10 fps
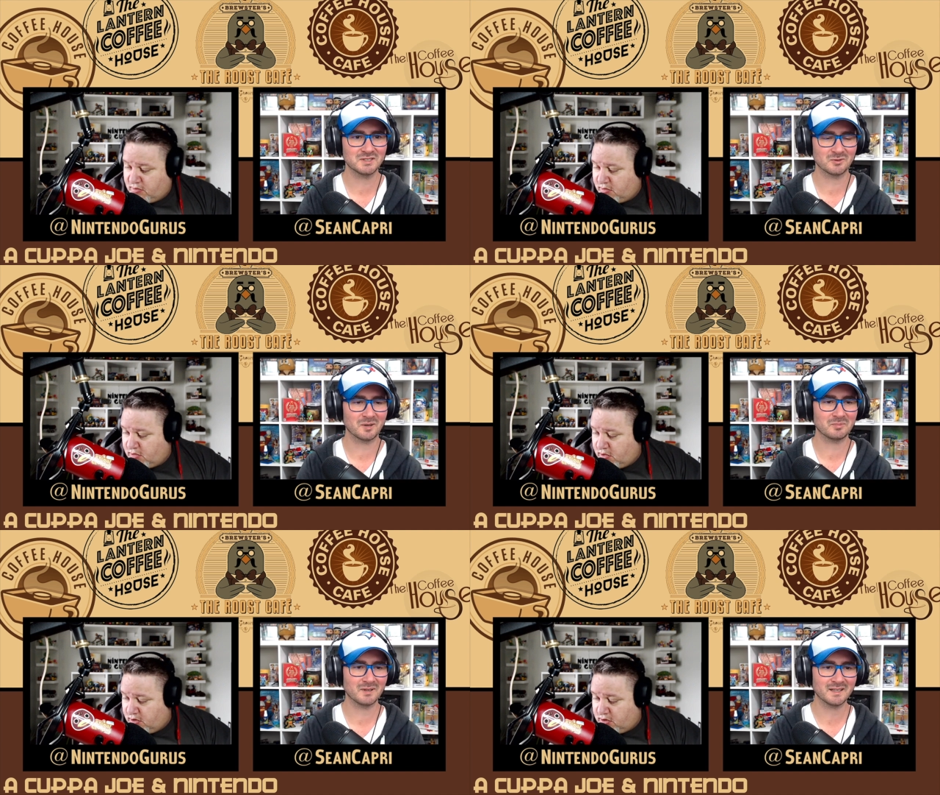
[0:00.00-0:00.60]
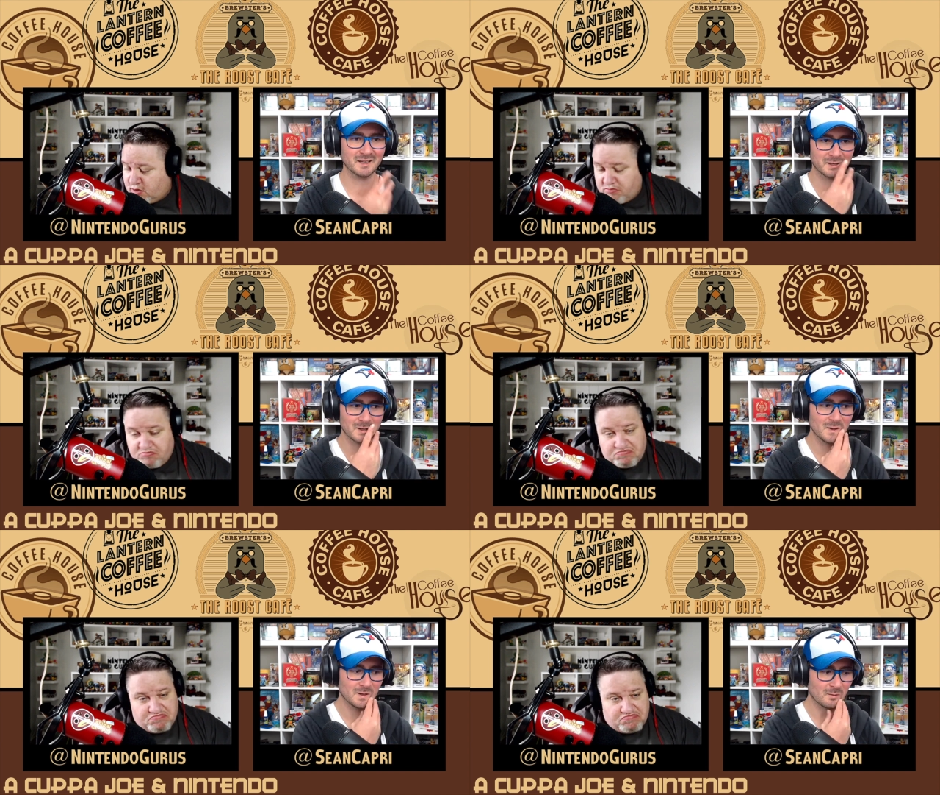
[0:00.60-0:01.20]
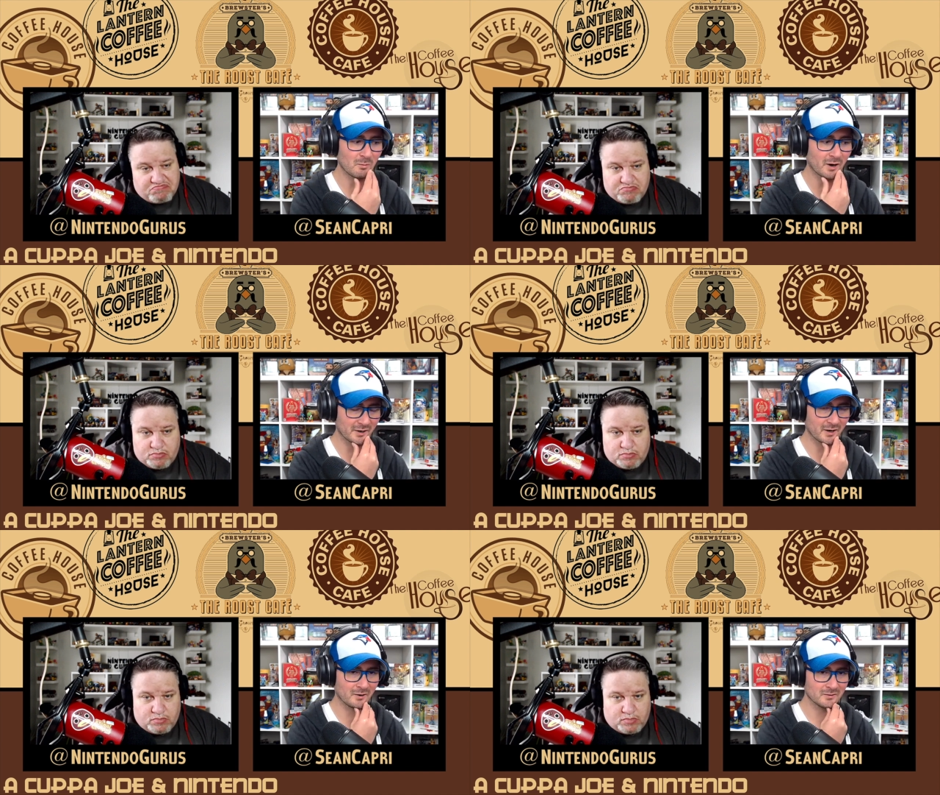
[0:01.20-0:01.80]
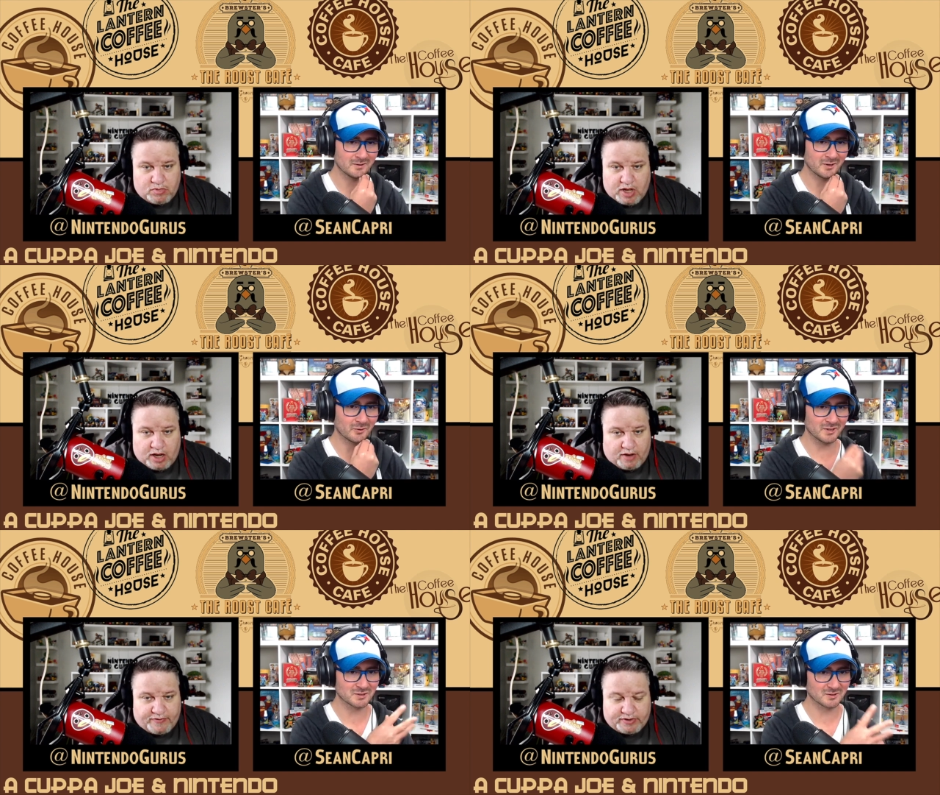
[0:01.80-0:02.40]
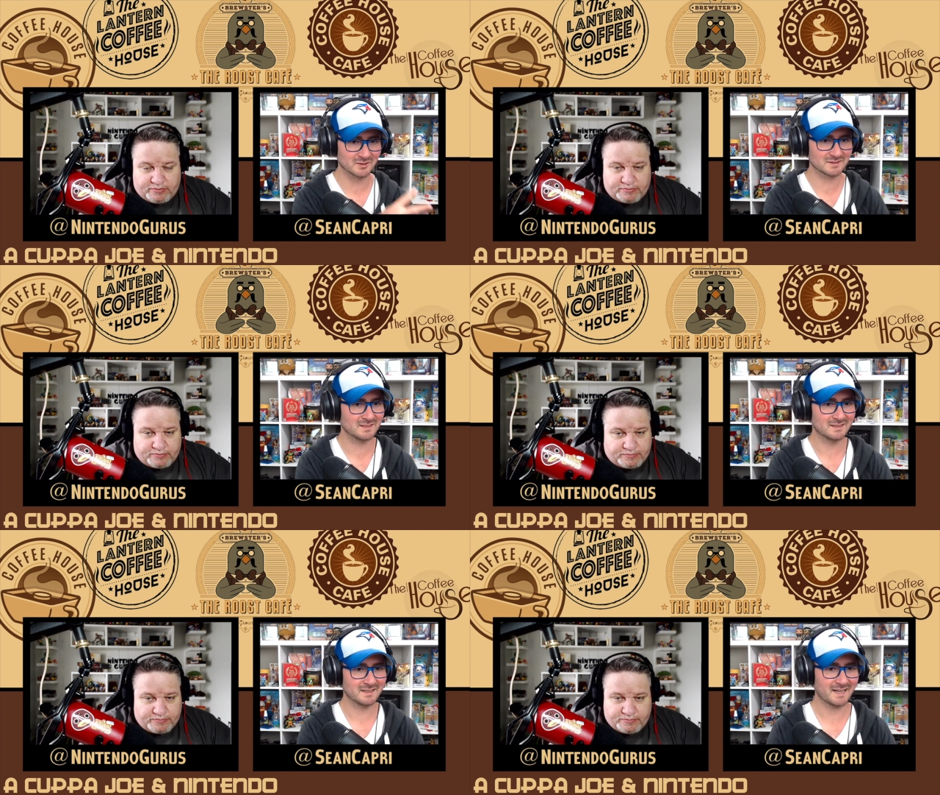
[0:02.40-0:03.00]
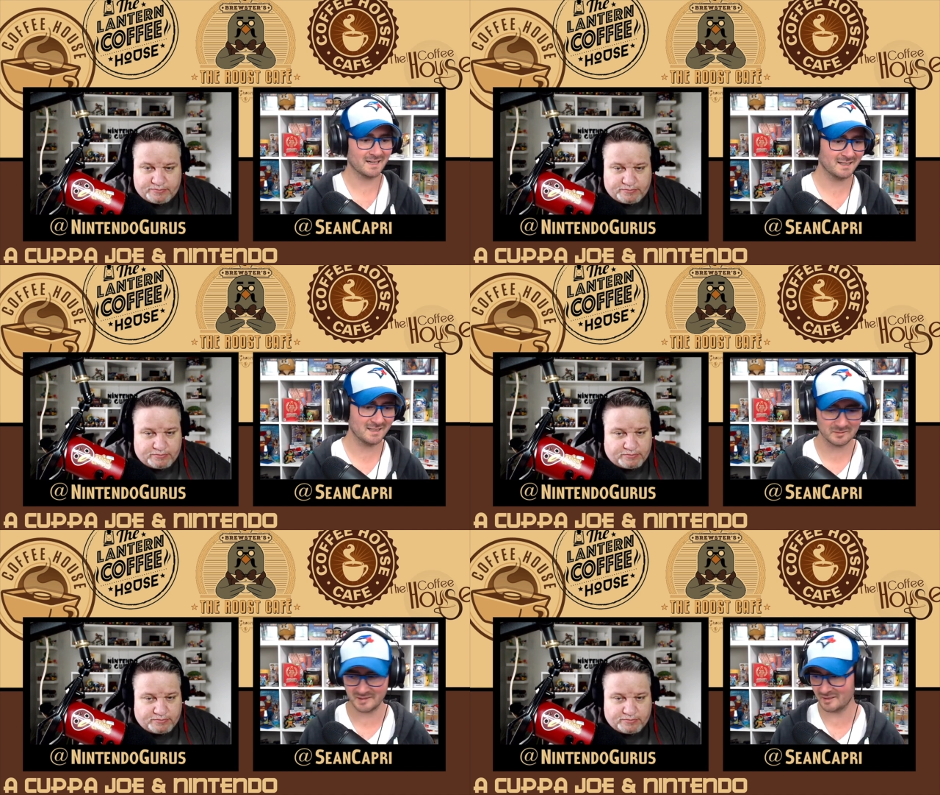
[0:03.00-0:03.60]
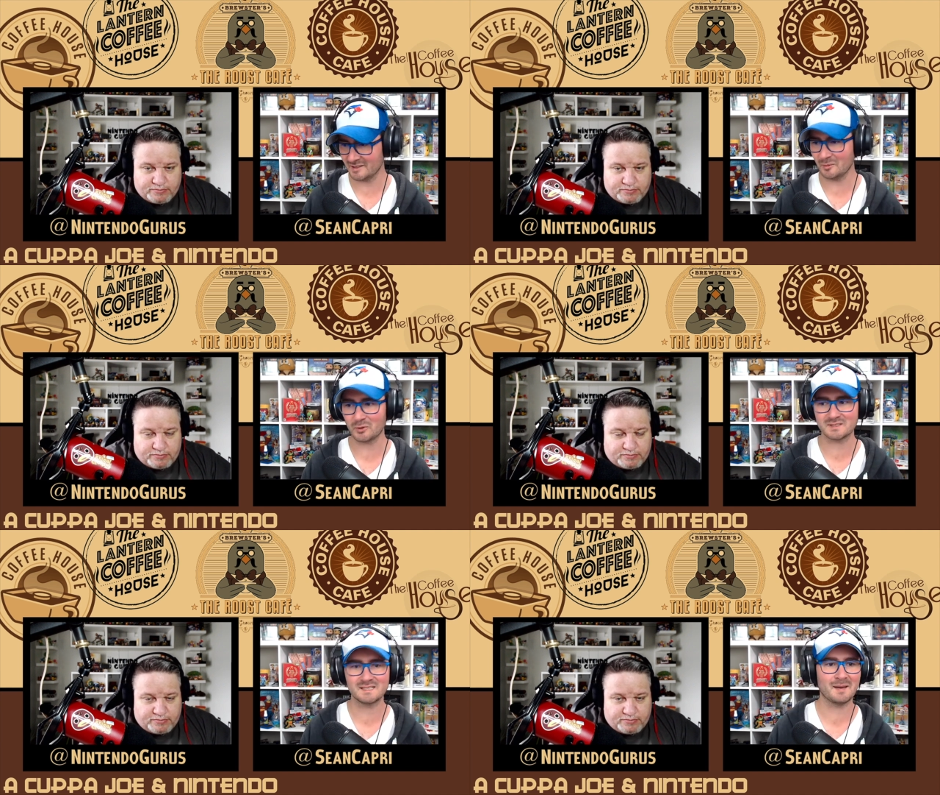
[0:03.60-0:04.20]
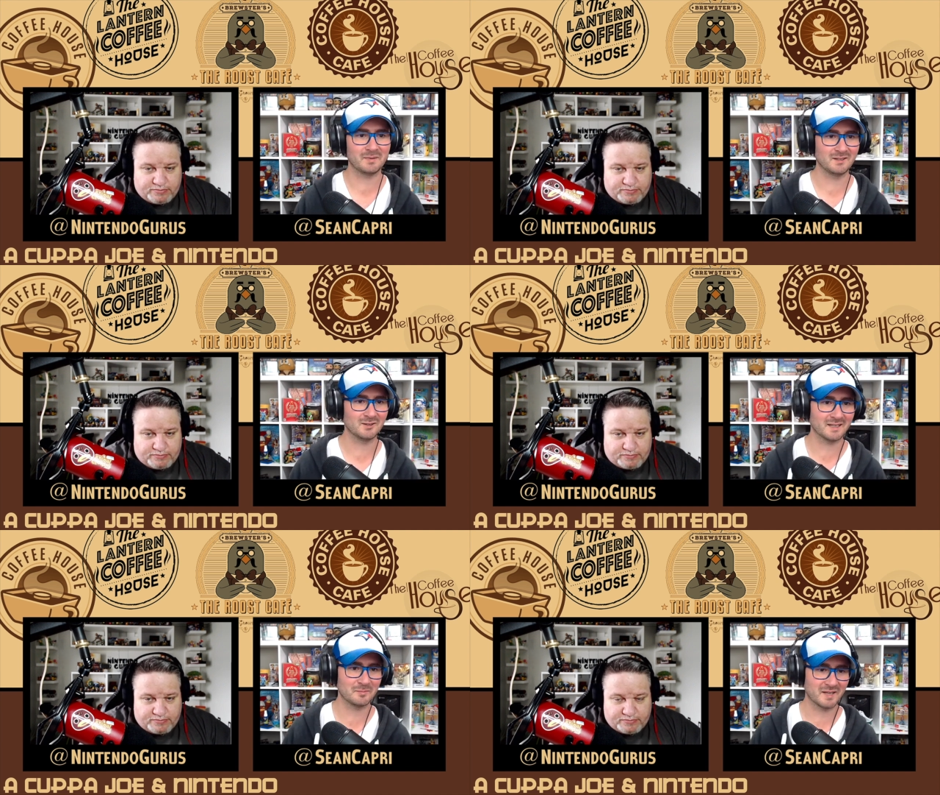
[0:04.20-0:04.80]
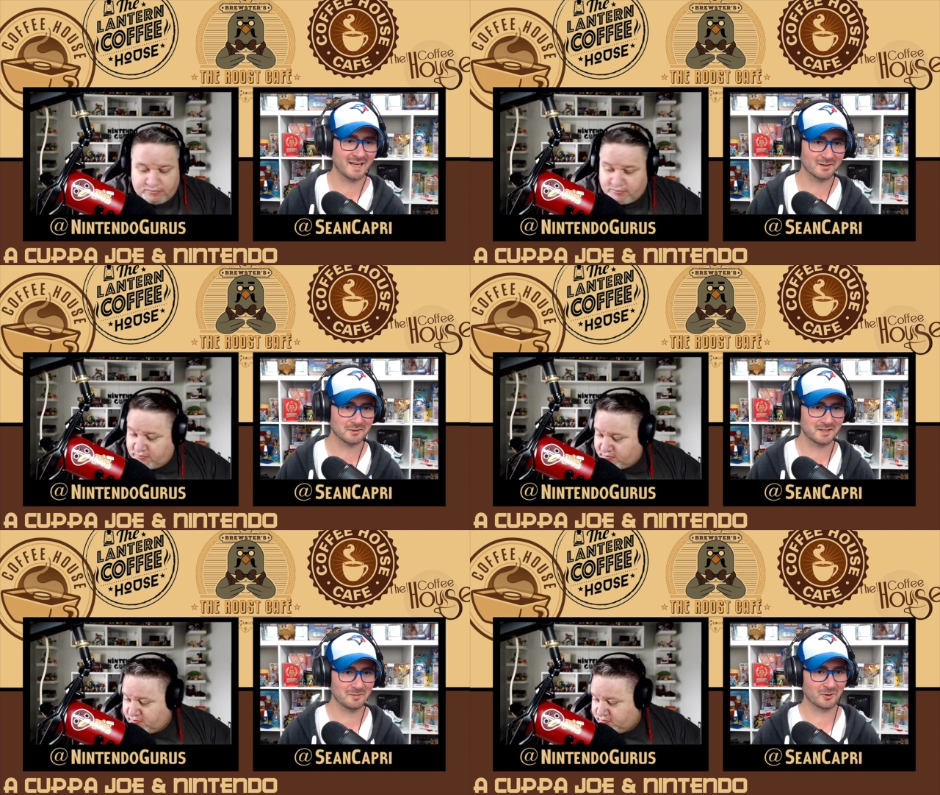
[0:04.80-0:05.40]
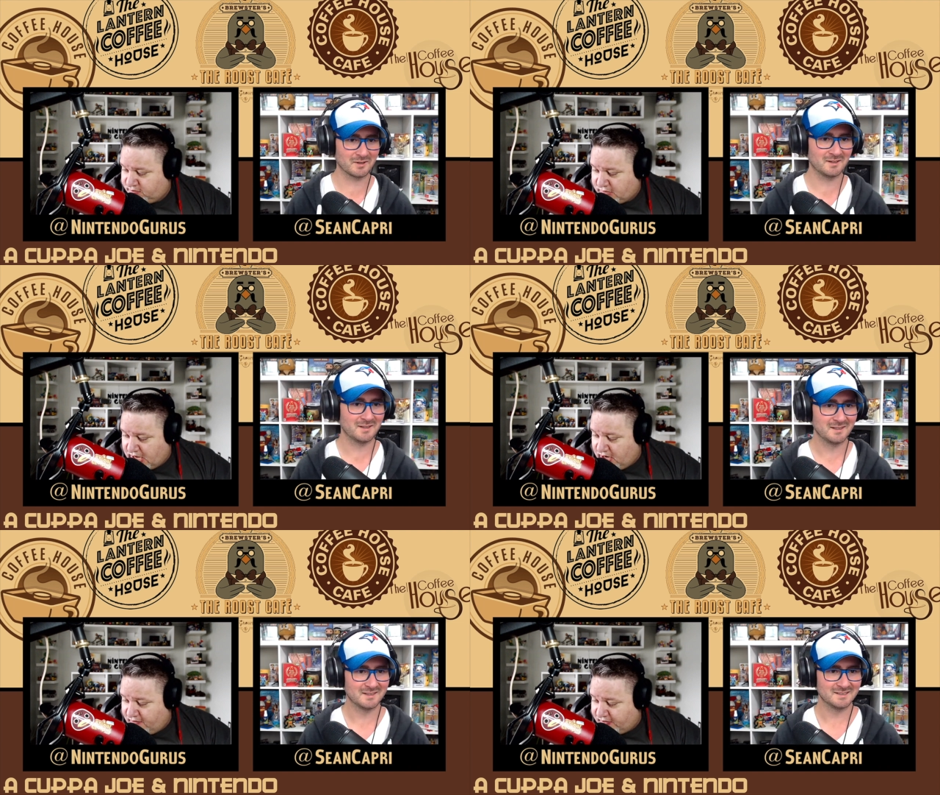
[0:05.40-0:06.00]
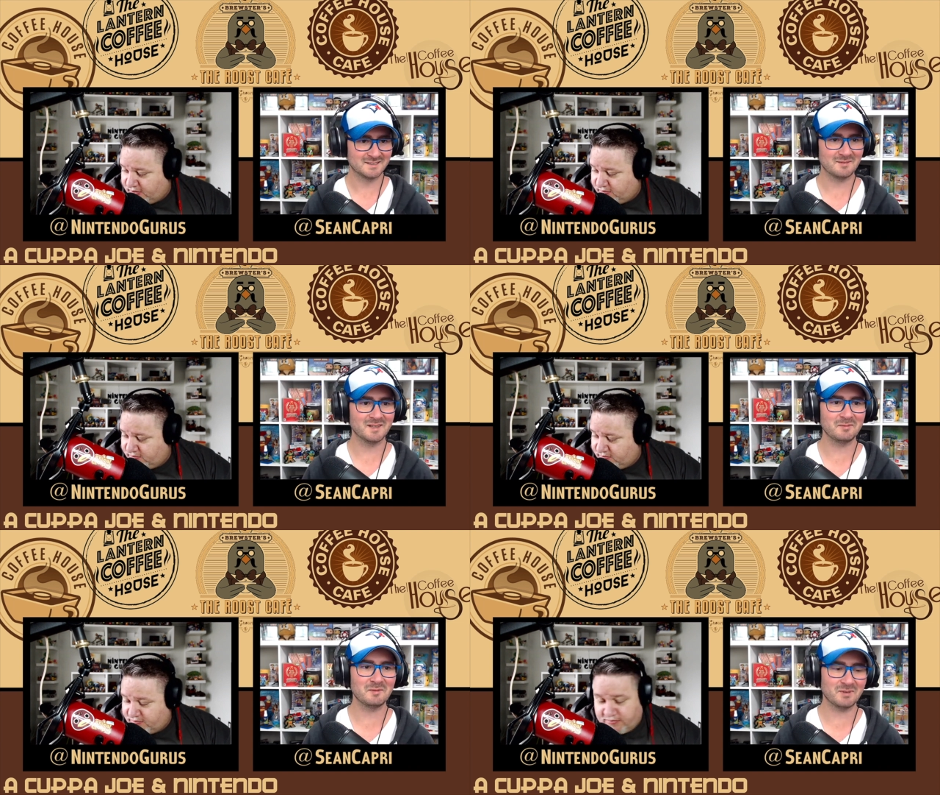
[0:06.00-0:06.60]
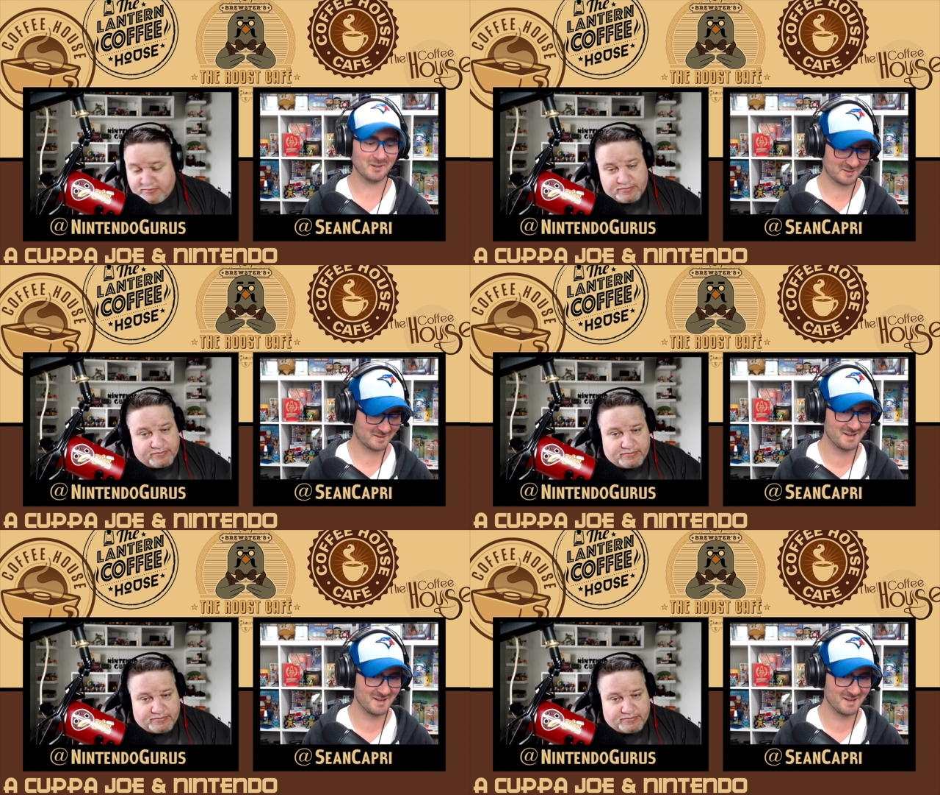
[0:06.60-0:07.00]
Speaker 1: So when I'm playing like Mario, the I originals, I kind of need them a little, more snappy. You know, like mm. a mechanical keyboard. I love it. Just give me let me play with